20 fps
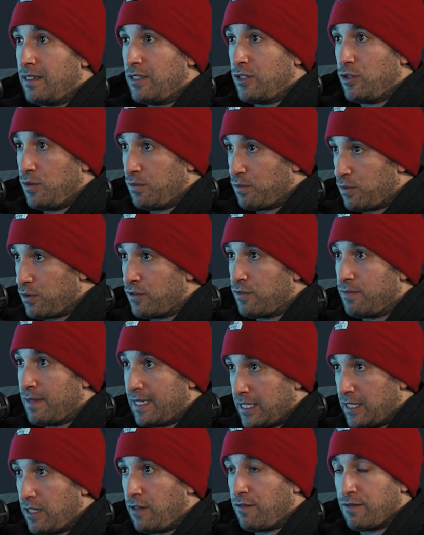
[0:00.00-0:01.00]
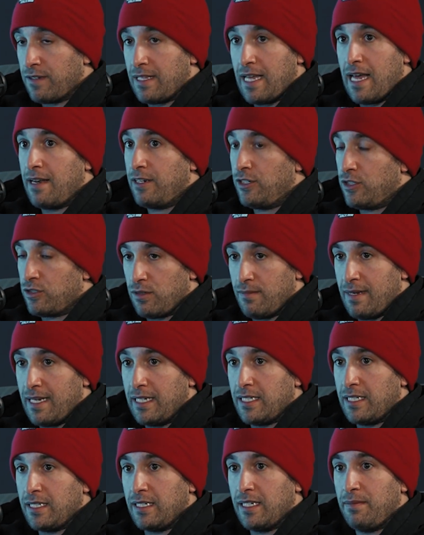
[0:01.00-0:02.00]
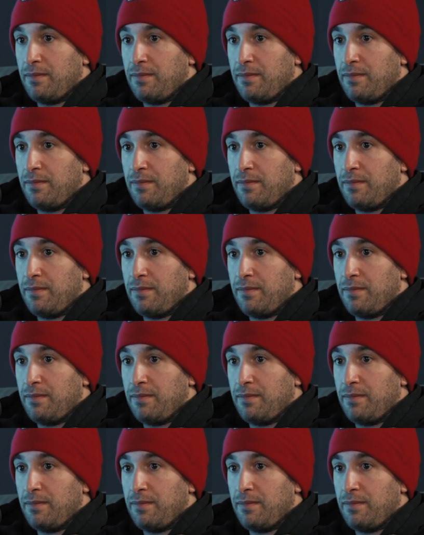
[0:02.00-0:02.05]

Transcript: to improve myself for that tremendously.